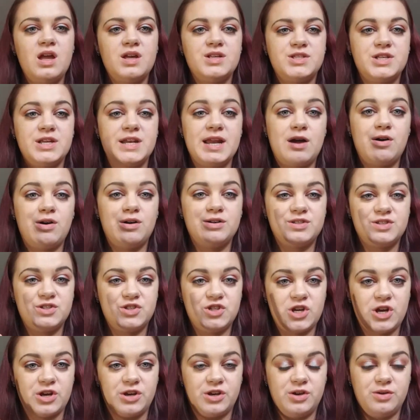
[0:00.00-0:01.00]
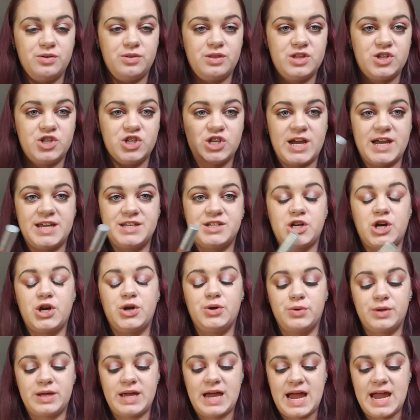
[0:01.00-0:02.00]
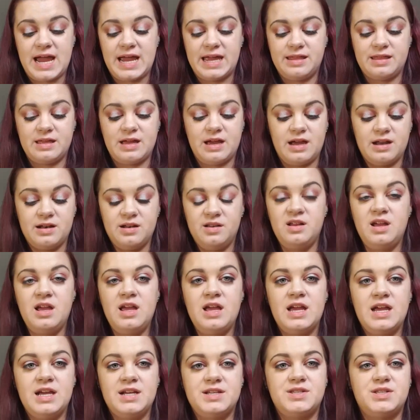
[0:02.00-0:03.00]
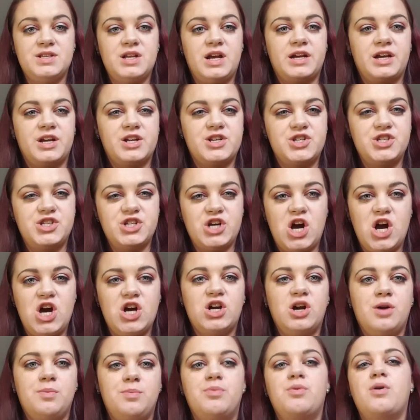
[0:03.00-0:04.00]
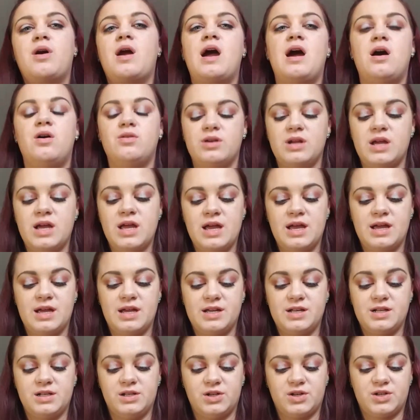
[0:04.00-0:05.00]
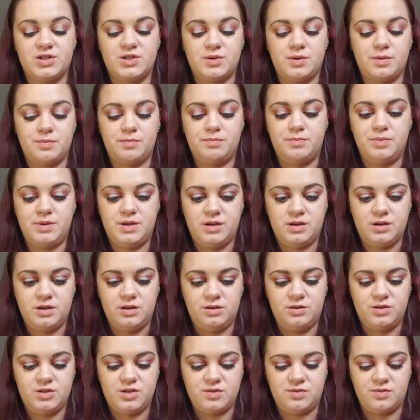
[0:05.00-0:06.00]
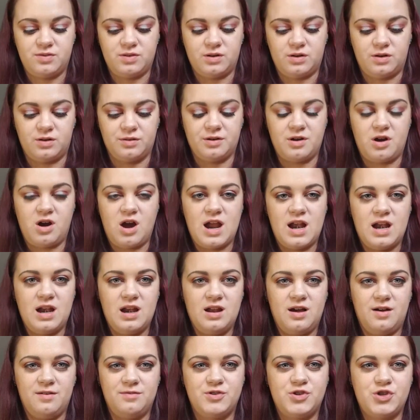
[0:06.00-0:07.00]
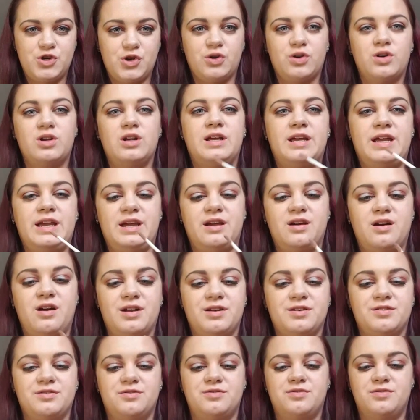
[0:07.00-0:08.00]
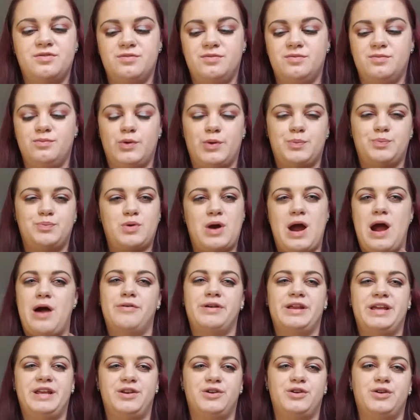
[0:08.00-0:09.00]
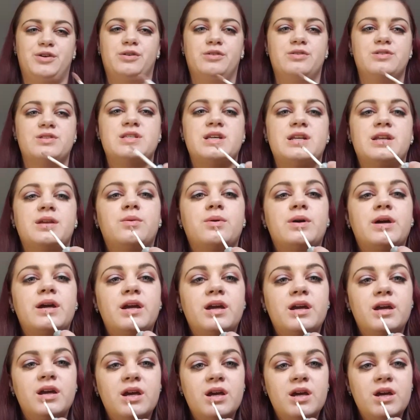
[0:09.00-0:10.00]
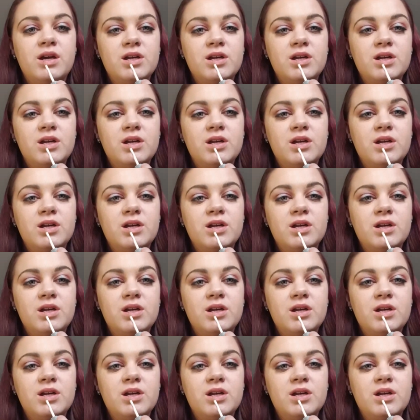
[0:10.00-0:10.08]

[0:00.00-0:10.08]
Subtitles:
So now I'll show you the shade OK Then. It's like a darker brown. It looks beautiful on. I love chocolatey kind of, well, brownie nudes anyway.